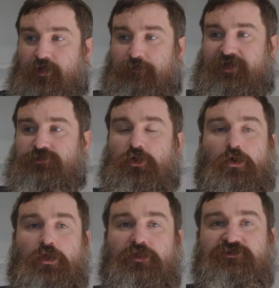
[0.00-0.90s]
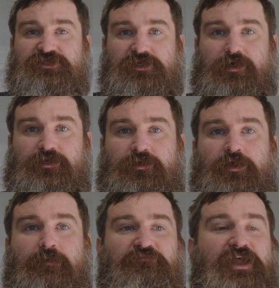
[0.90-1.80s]
because all of a sudden
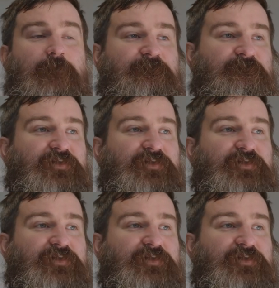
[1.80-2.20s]
now